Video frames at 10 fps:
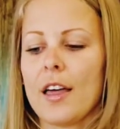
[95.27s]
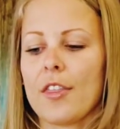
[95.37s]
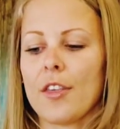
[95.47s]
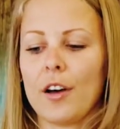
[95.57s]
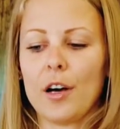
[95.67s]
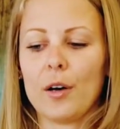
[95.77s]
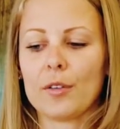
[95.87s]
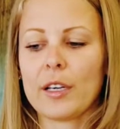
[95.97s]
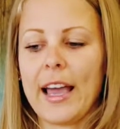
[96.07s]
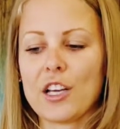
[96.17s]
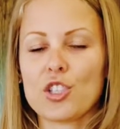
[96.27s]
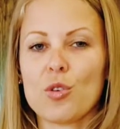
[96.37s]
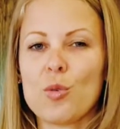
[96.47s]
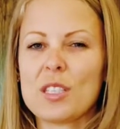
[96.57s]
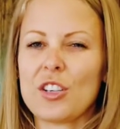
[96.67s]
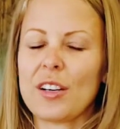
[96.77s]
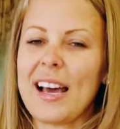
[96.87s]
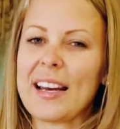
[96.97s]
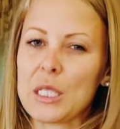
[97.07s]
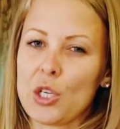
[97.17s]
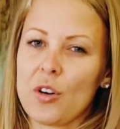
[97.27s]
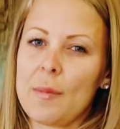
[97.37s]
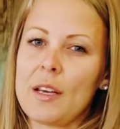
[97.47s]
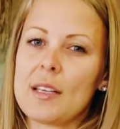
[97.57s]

the cashews, and they're not as creamy,